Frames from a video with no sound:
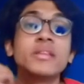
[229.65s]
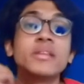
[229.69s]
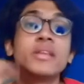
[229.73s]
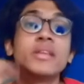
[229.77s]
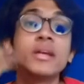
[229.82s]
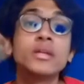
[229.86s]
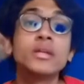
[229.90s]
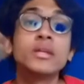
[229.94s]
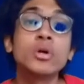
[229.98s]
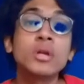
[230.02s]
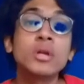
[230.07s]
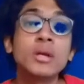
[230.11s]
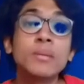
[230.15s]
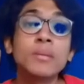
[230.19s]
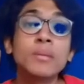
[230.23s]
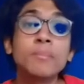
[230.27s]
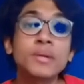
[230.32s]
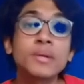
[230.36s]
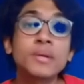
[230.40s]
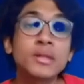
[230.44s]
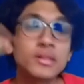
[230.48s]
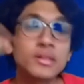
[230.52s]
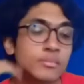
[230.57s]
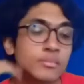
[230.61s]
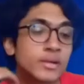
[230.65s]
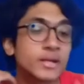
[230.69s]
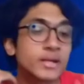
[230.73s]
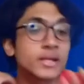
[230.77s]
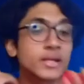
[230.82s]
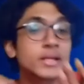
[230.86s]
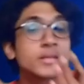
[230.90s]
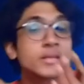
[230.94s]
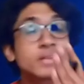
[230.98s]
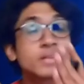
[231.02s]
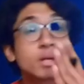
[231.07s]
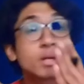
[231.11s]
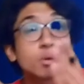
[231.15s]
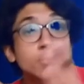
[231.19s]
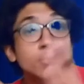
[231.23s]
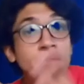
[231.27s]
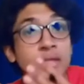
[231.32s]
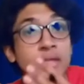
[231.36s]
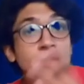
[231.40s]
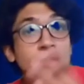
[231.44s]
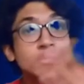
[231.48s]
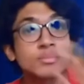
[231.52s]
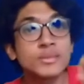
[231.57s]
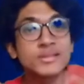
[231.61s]
then your imprisonment, instead of
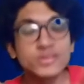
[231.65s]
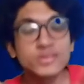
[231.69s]
6 months